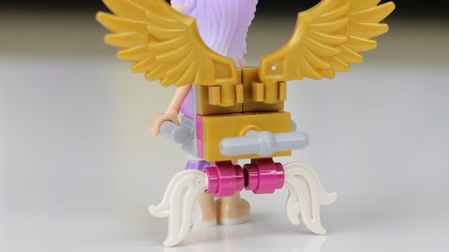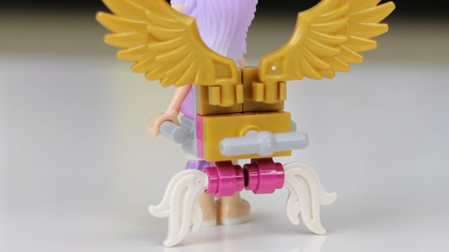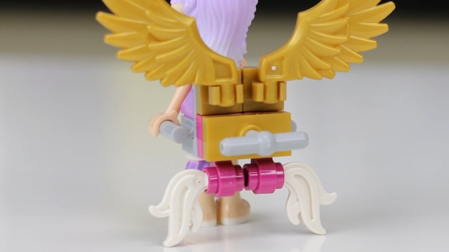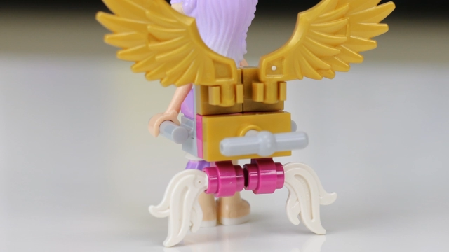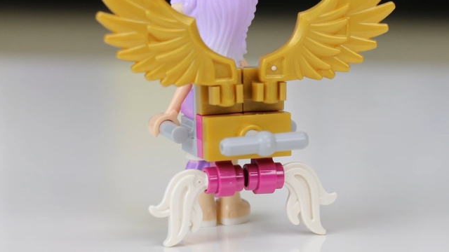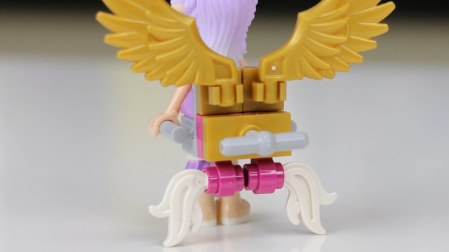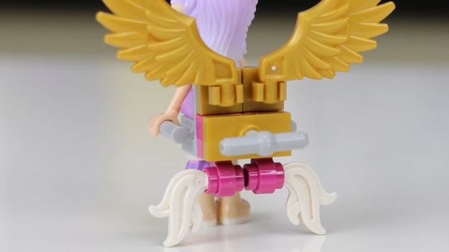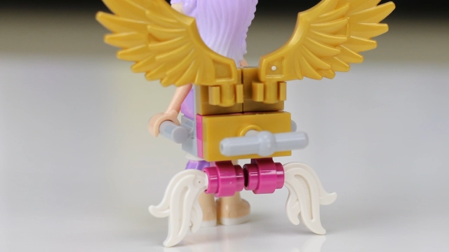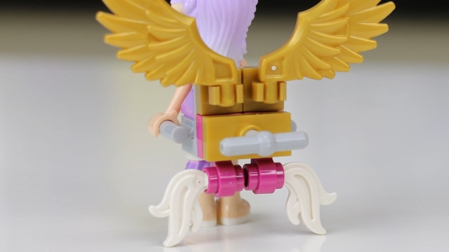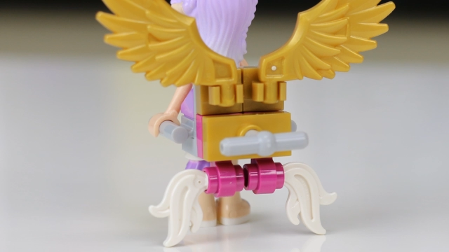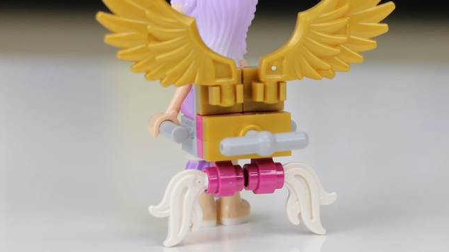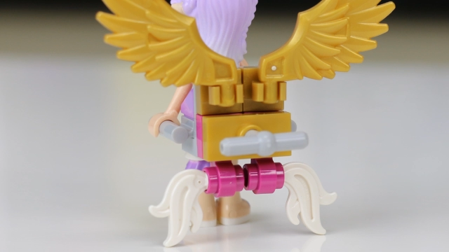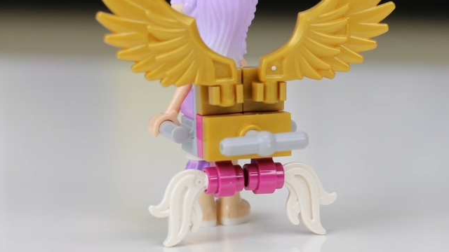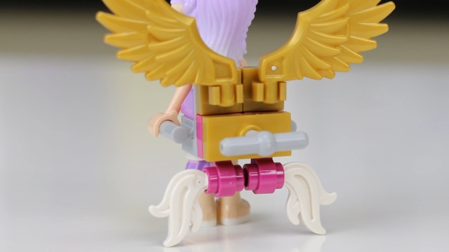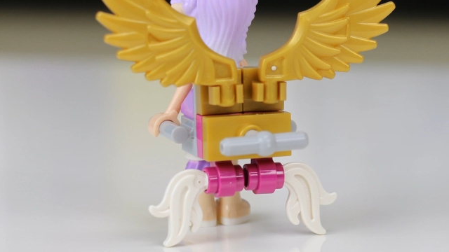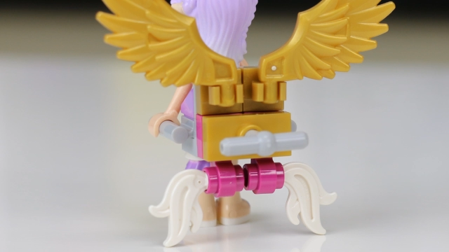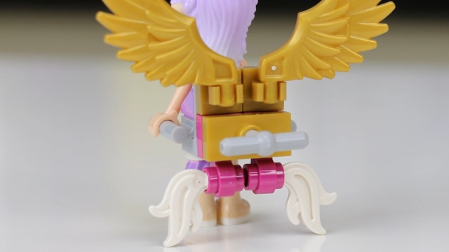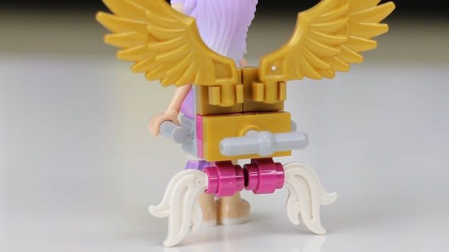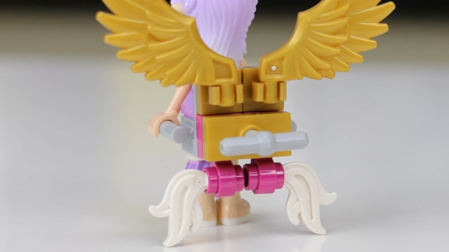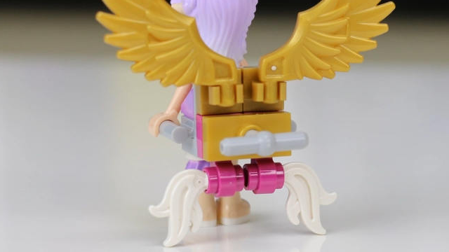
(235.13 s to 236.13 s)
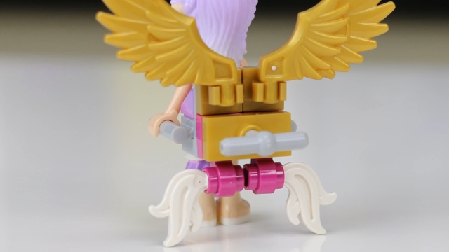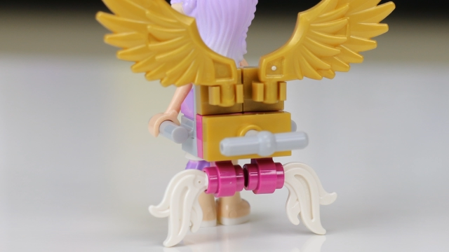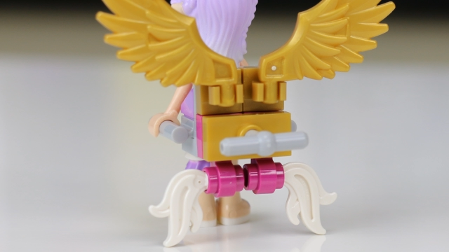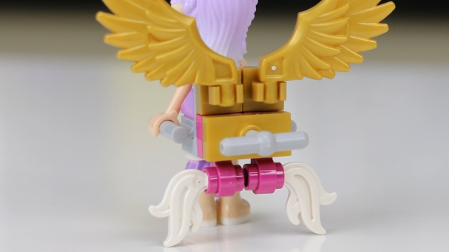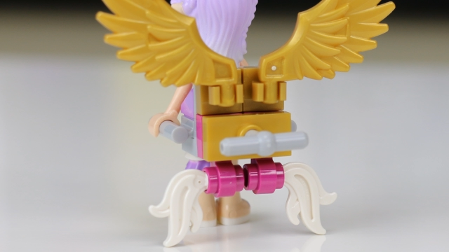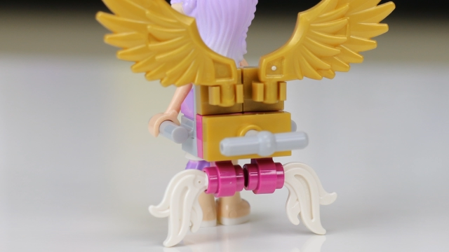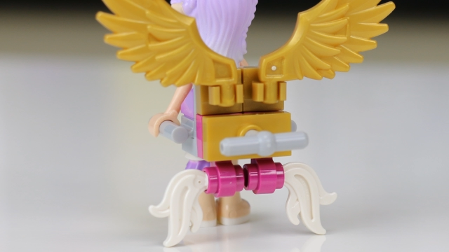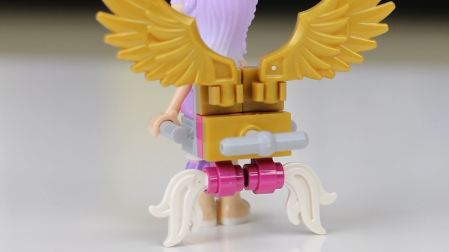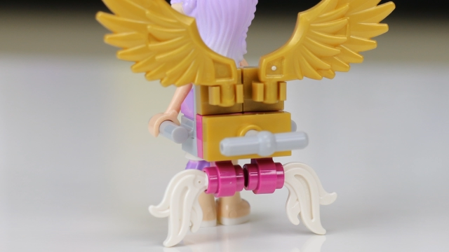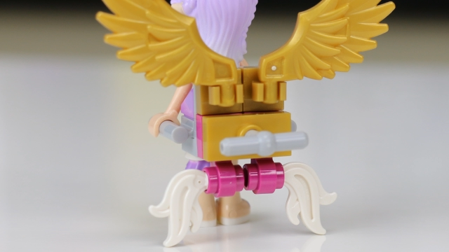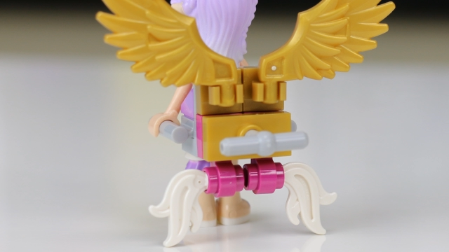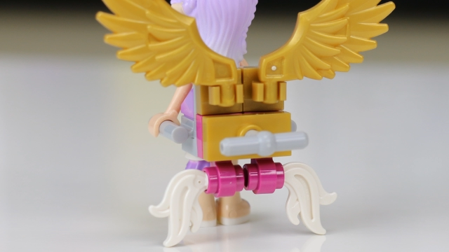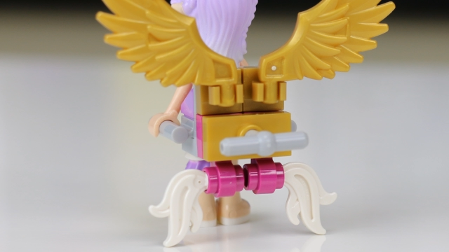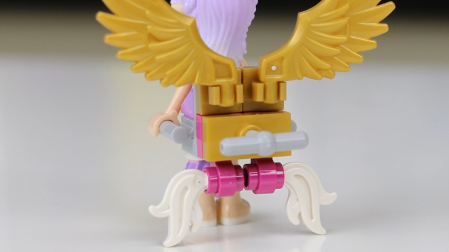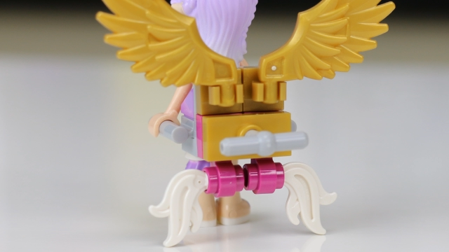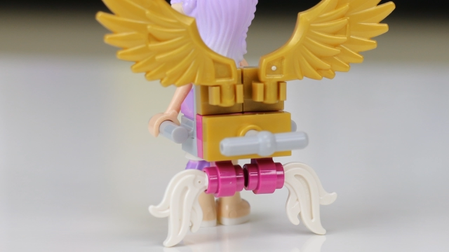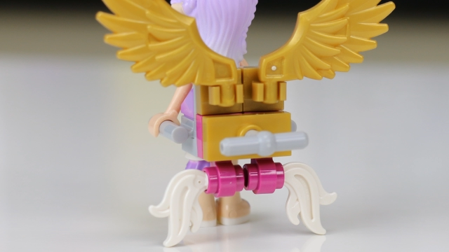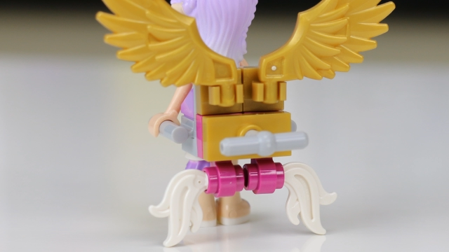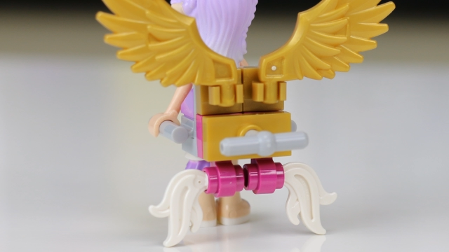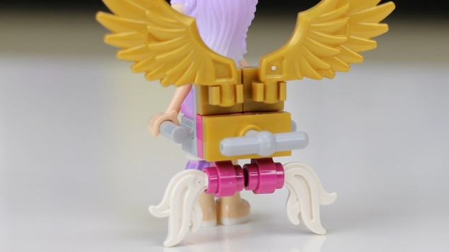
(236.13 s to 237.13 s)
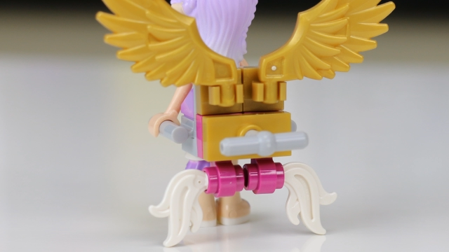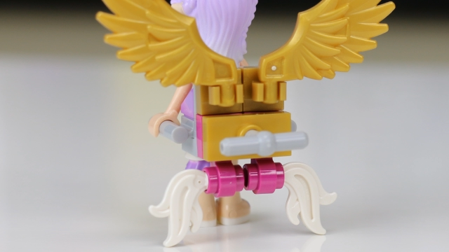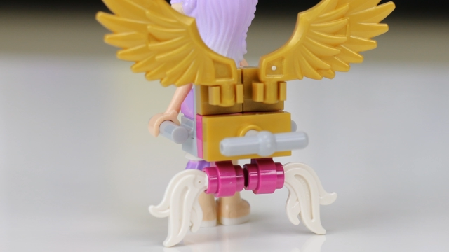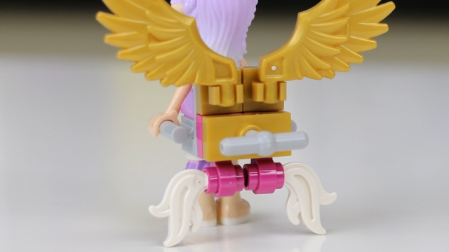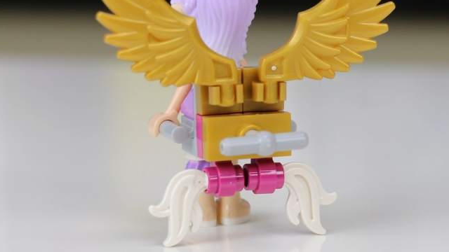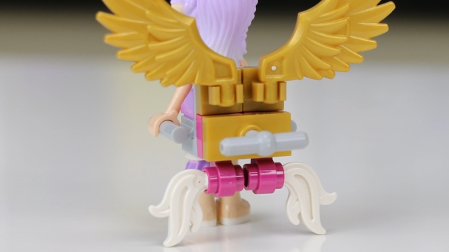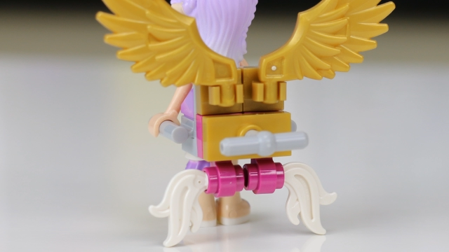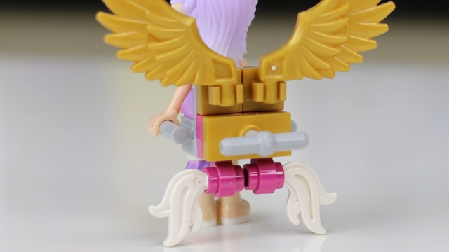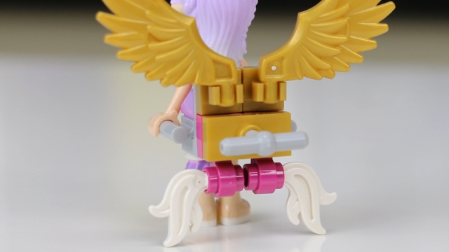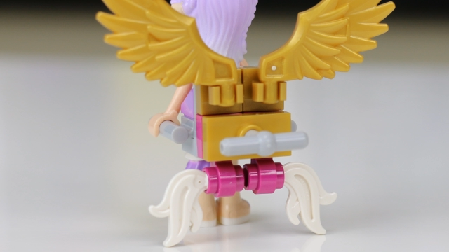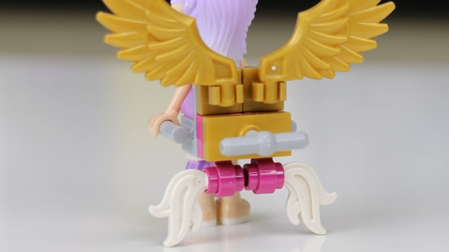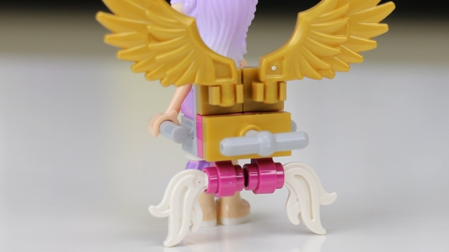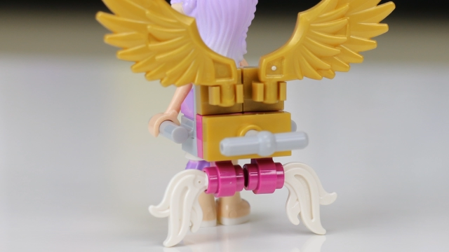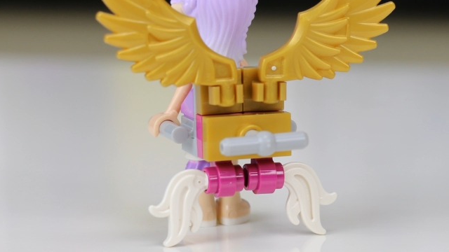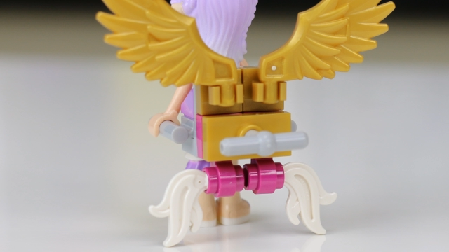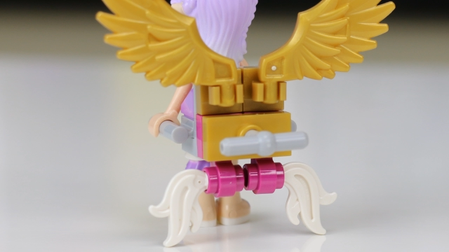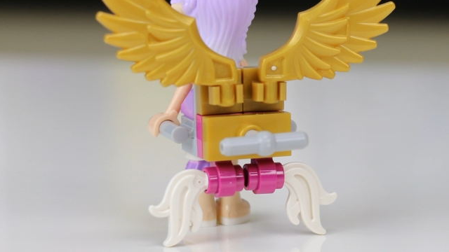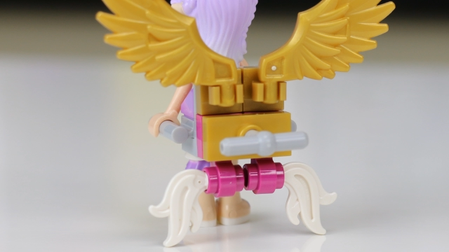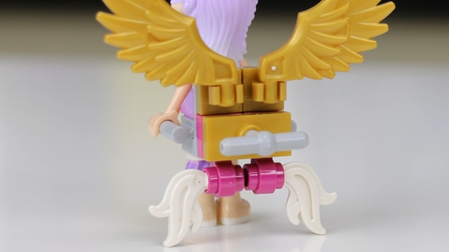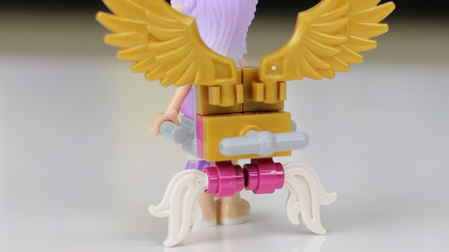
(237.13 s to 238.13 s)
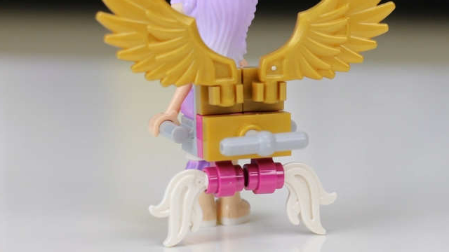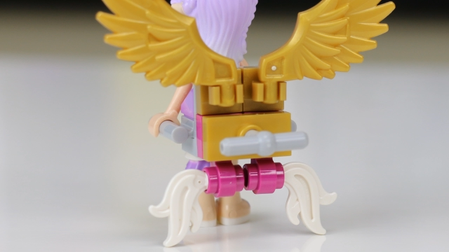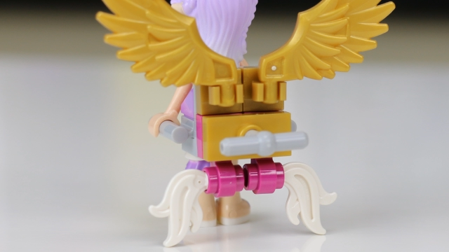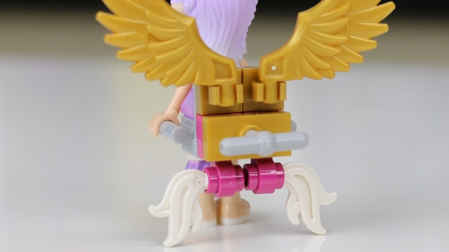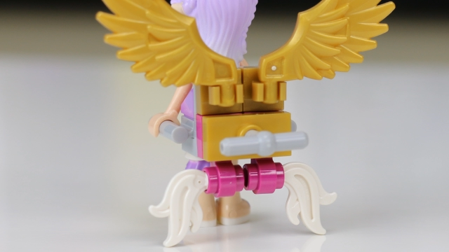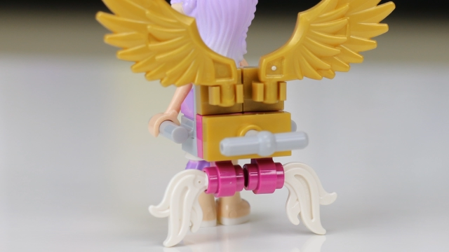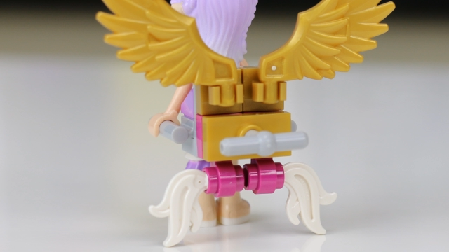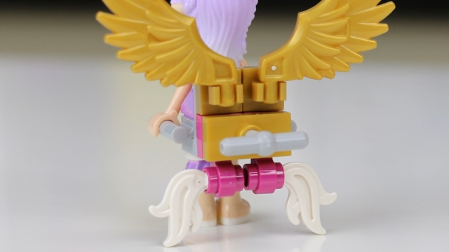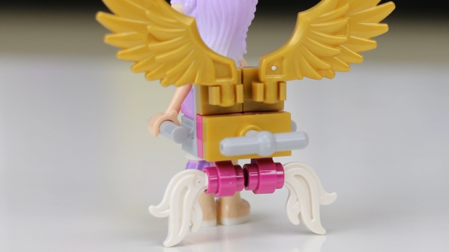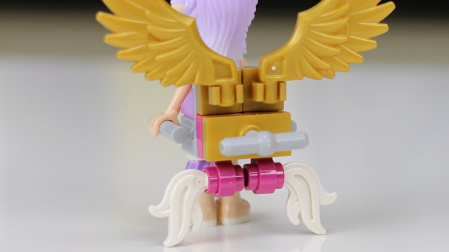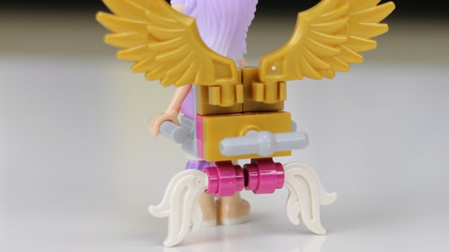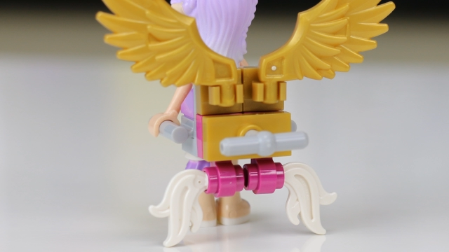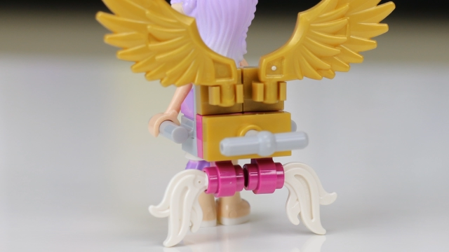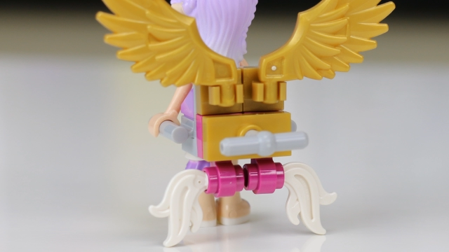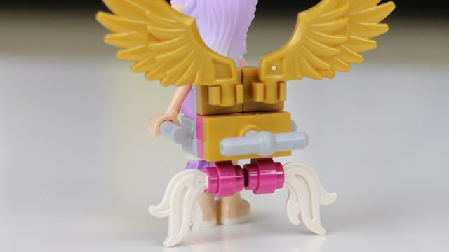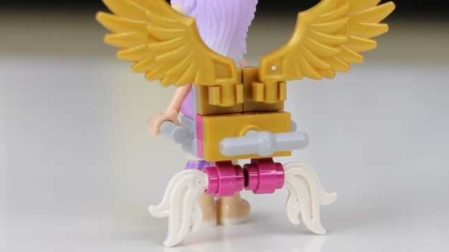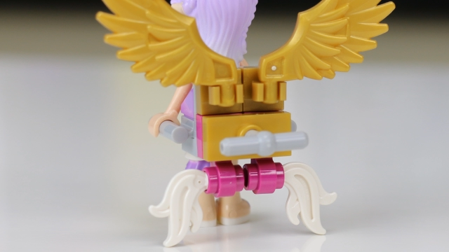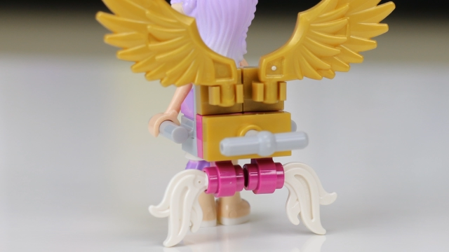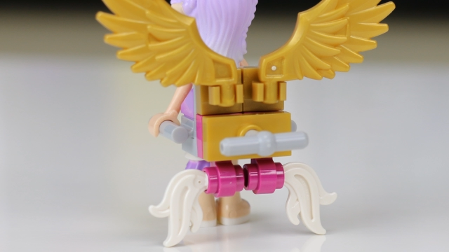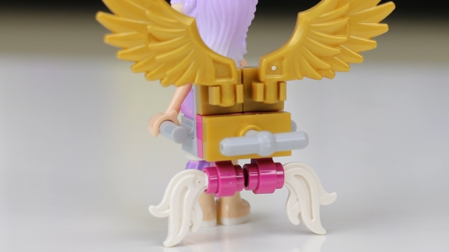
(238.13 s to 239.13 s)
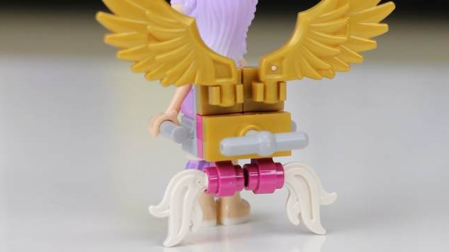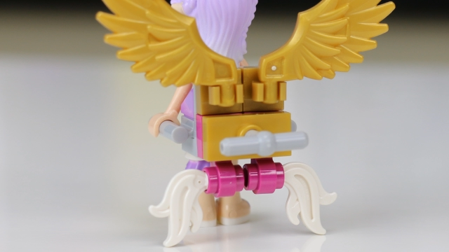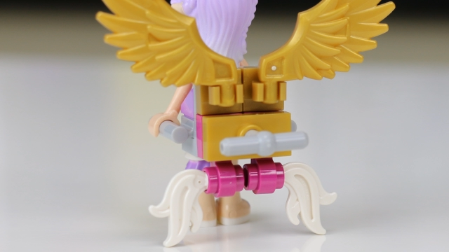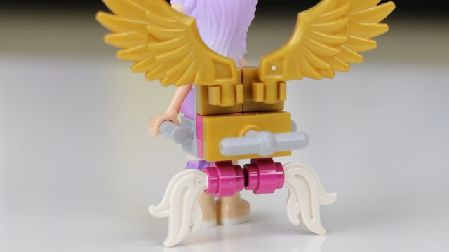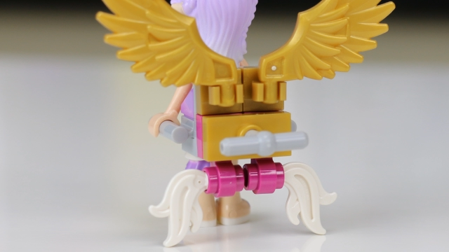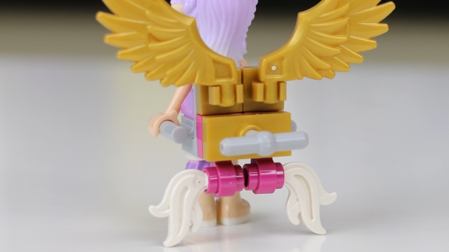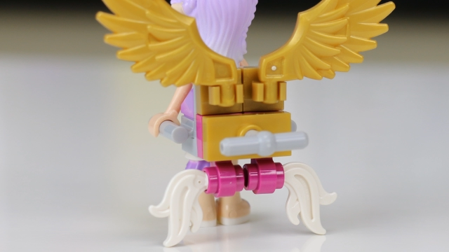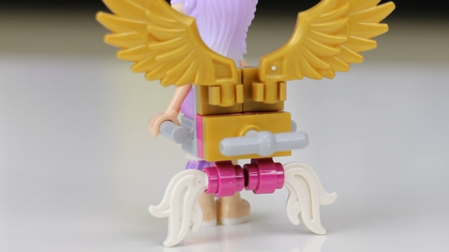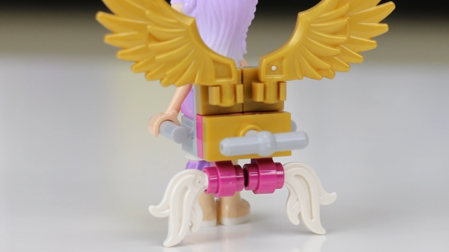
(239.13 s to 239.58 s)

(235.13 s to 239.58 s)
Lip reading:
(no speaker visible)